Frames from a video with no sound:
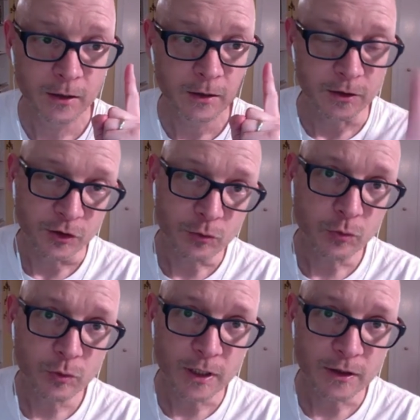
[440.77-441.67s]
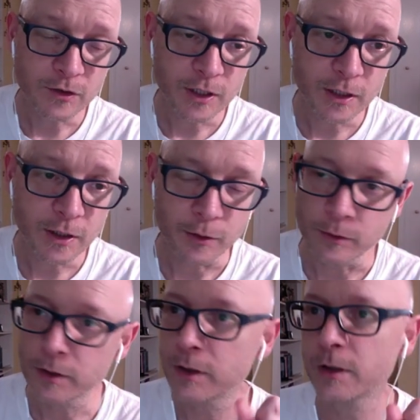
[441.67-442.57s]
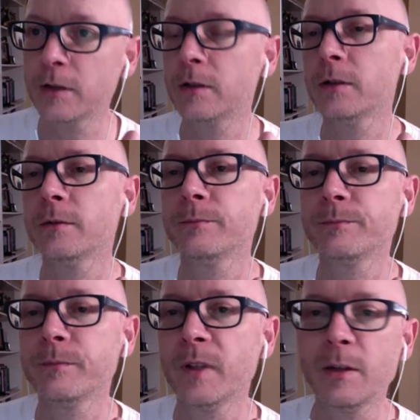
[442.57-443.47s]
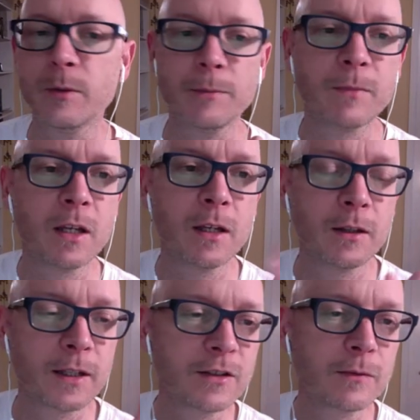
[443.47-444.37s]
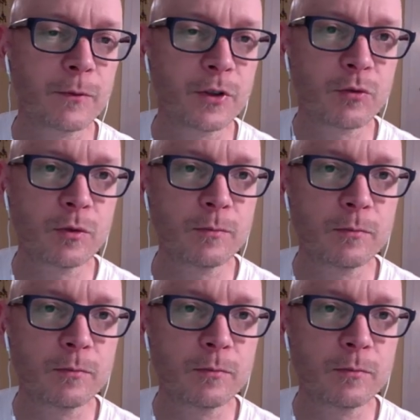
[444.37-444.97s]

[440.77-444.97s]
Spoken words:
And you get to see it here. Anyway, that's it for this one.